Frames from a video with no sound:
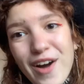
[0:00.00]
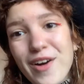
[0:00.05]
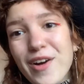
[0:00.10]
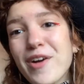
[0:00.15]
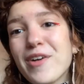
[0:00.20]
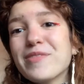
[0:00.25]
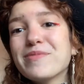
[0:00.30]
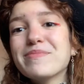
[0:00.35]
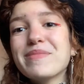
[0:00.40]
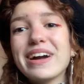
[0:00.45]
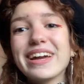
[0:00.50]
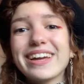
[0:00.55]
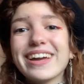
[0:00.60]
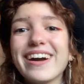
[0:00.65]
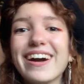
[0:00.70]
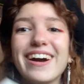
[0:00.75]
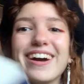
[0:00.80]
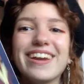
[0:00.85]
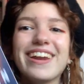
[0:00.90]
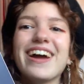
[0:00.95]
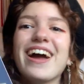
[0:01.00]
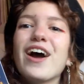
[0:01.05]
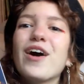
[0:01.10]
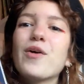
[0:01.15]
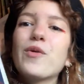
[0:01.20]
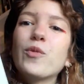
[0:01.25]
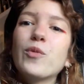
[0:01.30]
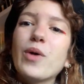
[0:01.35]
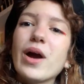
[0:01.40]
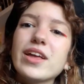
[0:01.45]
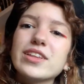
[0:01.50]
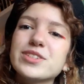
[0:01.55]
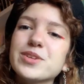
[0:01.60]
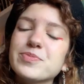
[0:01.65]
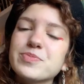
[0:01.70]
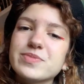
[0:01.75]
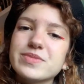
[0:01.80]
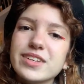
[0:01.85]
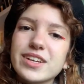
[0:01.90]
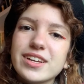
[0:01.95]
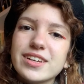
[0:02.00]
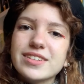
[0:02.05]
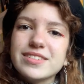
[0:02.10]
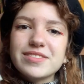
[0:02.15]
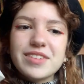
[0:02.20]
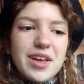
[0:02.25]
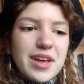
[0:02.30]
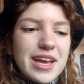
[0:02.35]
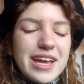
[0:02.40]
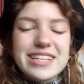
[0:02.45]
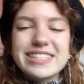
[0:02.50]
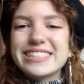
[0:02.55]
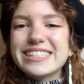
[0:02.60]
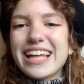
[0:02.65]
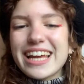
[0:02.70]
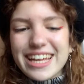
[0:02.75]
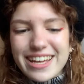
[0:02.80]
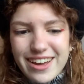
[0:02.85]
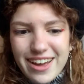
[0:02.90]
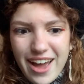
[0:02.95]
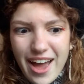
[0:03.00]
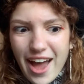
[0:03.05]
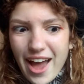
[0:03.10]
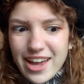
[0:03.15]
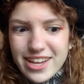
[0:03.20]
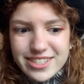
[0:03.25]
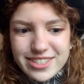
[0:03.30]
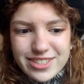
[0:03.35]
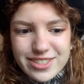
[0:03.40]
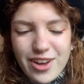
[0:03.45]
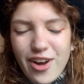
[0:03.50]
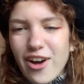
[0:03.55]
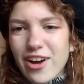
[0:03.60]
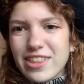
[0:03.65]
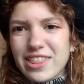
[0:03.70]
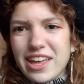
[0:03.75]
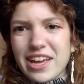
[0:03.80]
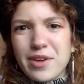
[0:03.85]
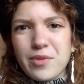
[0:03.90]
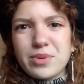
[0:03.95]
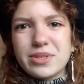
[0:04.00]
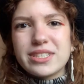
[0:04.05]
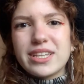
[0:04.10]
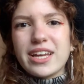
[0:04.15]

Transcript: Oh my god, what? It's like I saw that it was